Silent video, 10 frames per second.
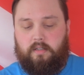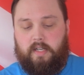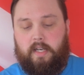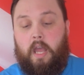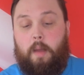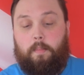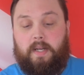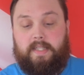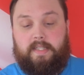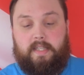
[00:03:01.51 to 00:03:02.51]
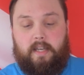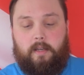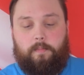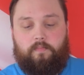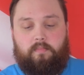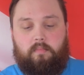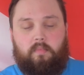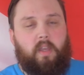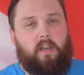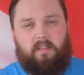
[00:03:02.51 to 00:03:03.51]
on it, but
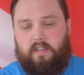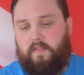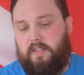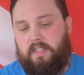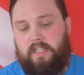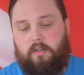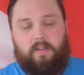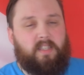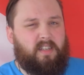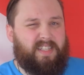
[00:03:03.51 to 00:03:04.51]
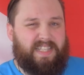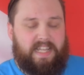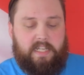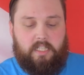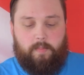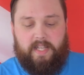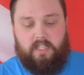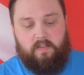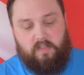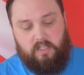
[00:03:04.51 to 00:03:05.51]
yeah, if it's steel, it's nice and
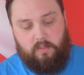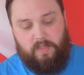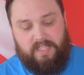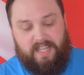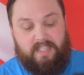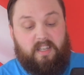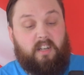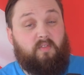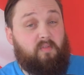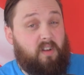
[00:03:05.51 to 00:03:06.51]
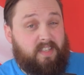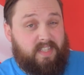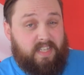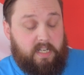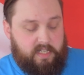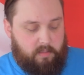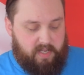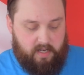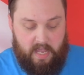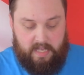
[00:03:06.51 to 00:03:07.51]
inexpensive. It just means that it's kind of rusting a little
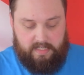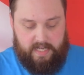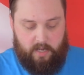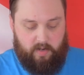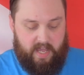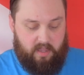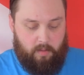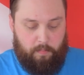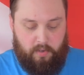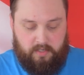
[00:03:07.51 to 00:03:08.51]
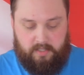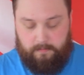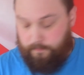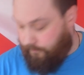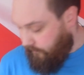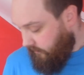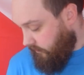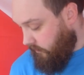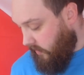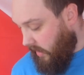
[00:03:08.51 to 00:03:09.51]
bit down at the bottom.
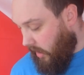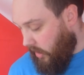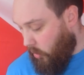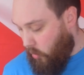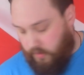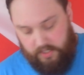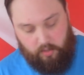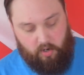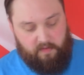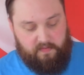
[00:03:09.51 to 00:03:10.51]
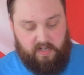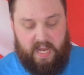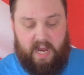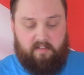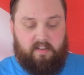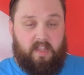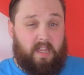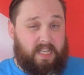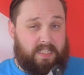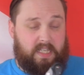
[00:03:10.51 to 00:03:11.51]
I also often carry
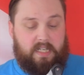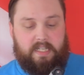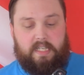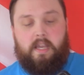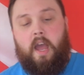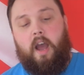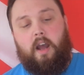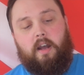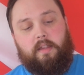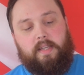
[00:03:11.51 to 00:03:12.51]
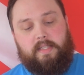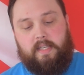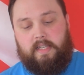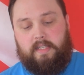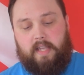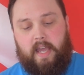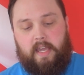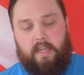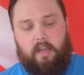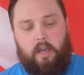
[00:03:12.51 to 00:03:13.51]
this guy. This is
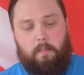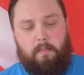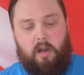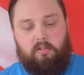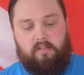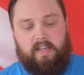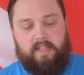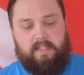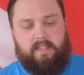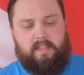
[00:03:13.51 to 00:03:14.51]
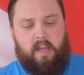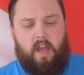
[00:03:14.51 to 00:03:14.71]
a Mares